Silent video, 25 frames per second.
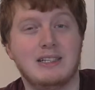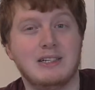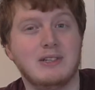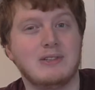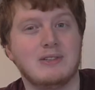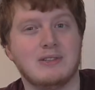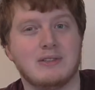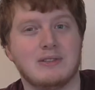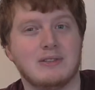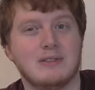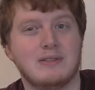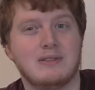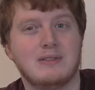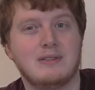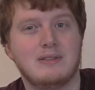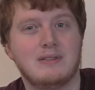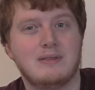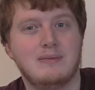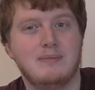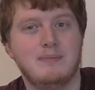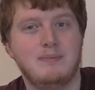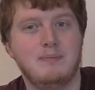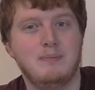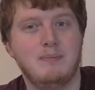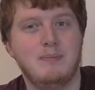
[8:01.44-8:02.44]
doesn't.
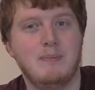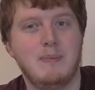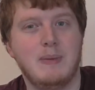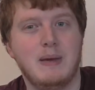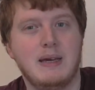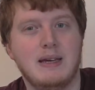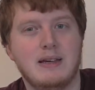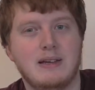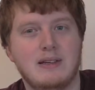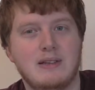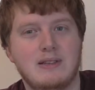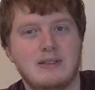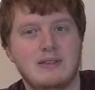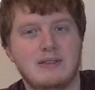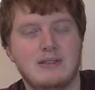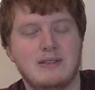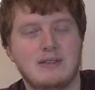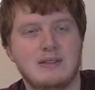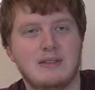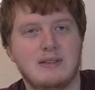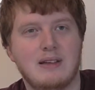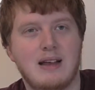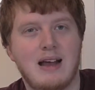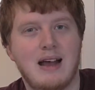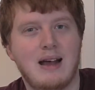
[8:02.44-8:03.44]

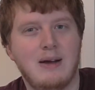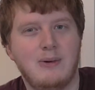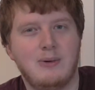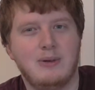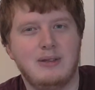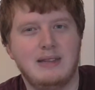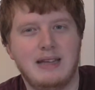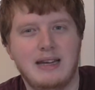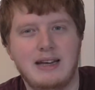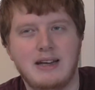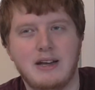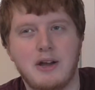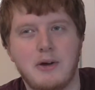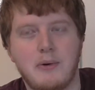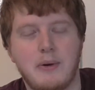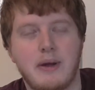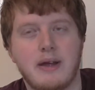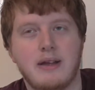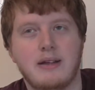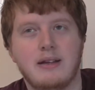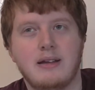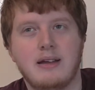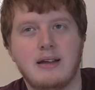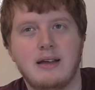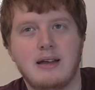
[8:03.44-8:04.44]
Because how would they know
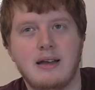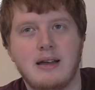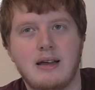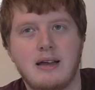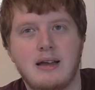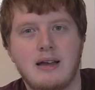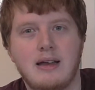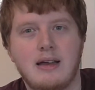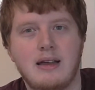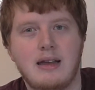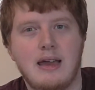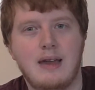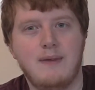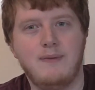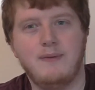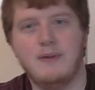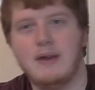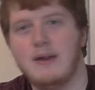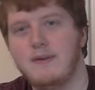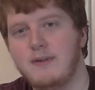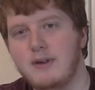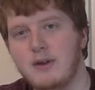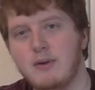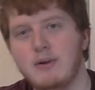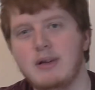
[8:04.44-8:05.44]
it?
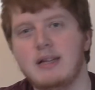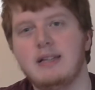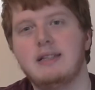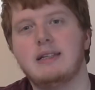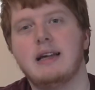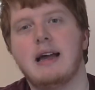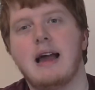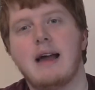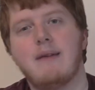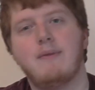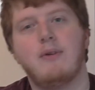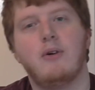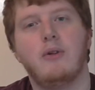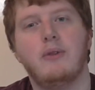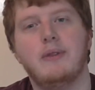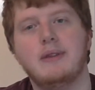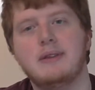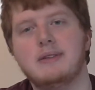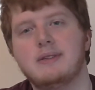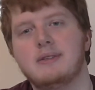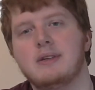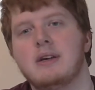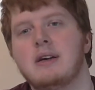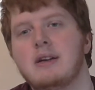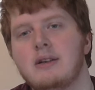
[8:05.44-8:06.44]
If you need to have all
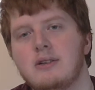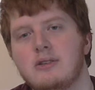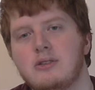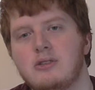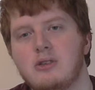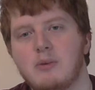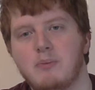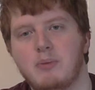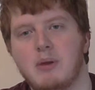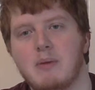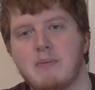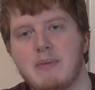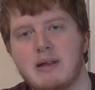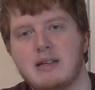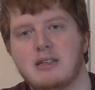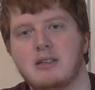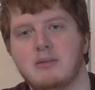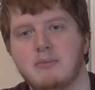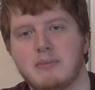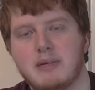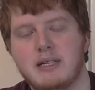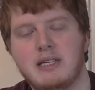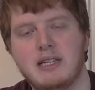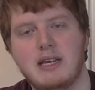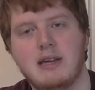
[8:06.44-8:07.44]
this supplemental
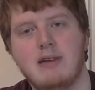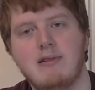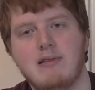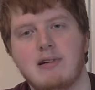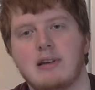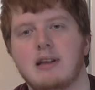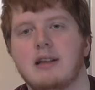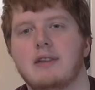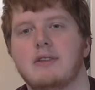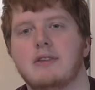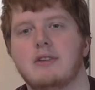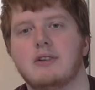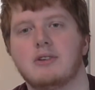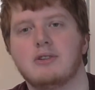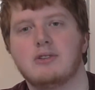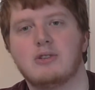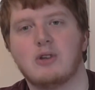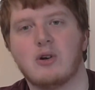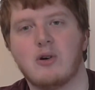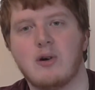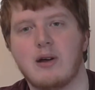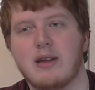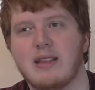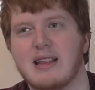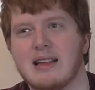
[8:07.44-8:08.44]
material in your
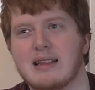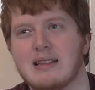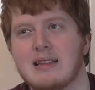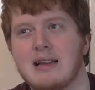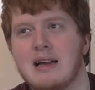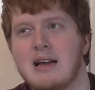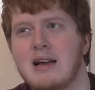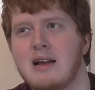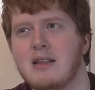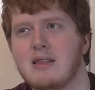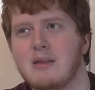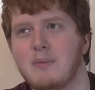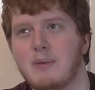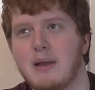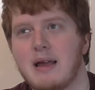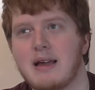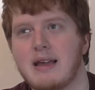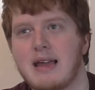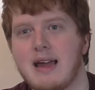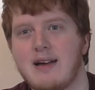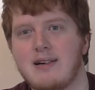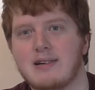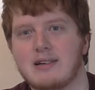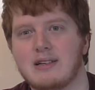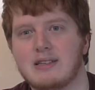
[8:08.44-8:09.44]
story that the player
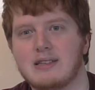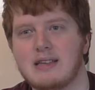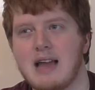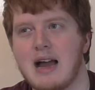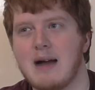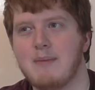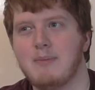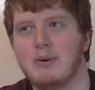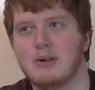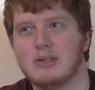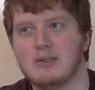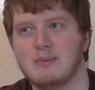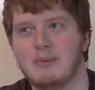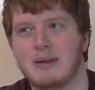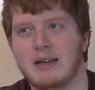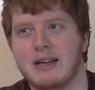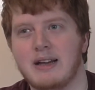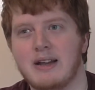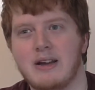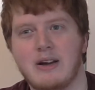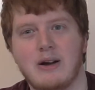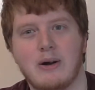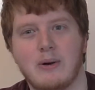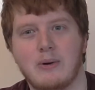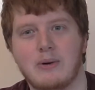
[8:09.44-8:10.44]
characters can't possibly
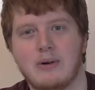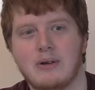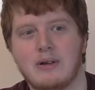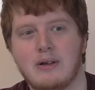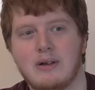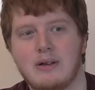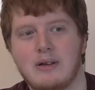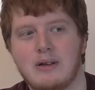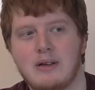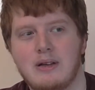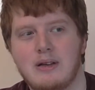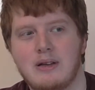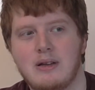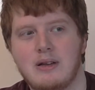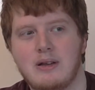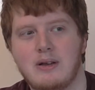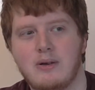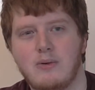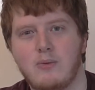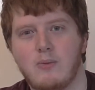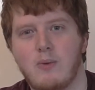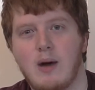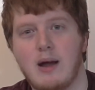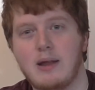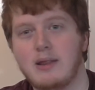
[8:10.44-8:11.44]
know,
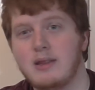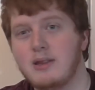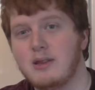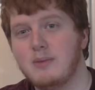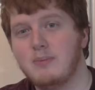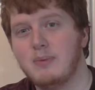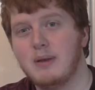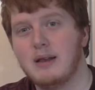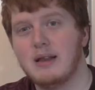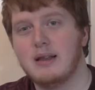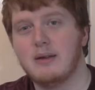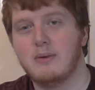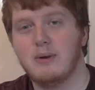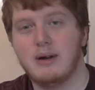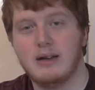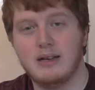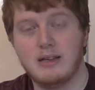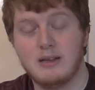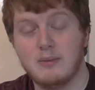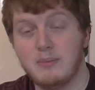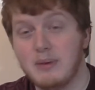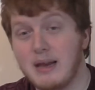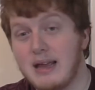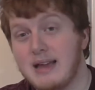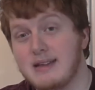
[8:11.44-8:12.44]
why do
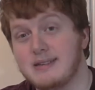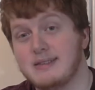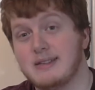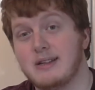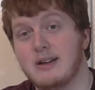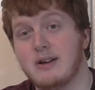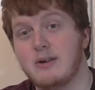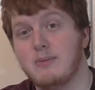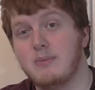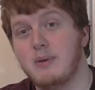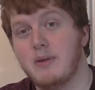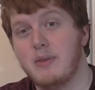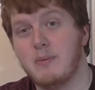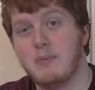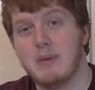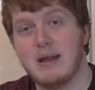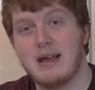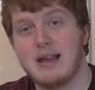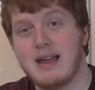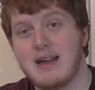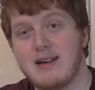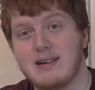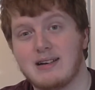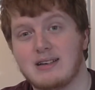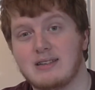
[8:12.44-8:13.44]
the players know but the
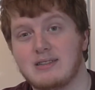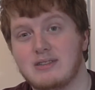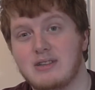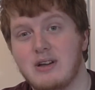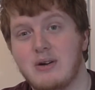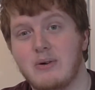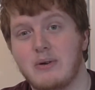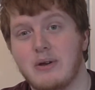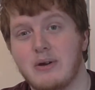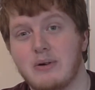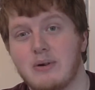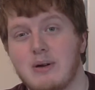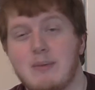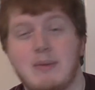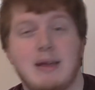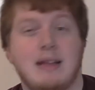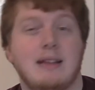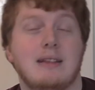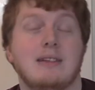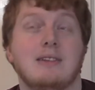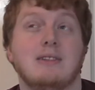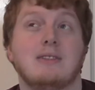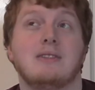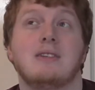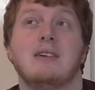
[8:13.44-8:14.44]
player characters don't know? I mean,
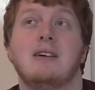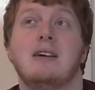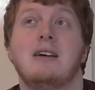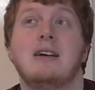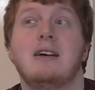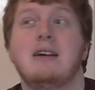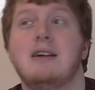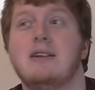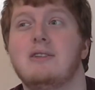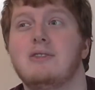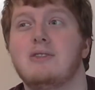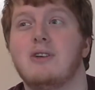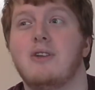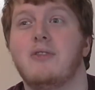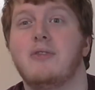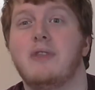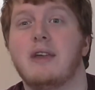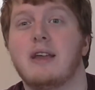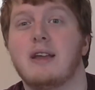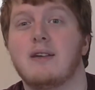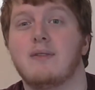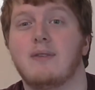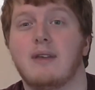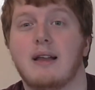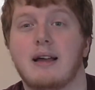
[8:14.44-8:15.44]
there's a certain
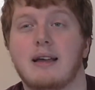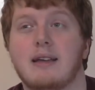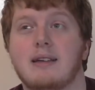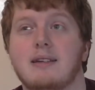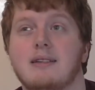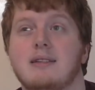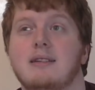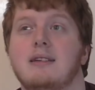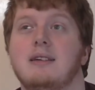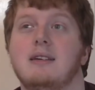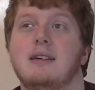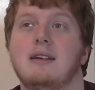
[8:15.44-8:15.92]
thing of like,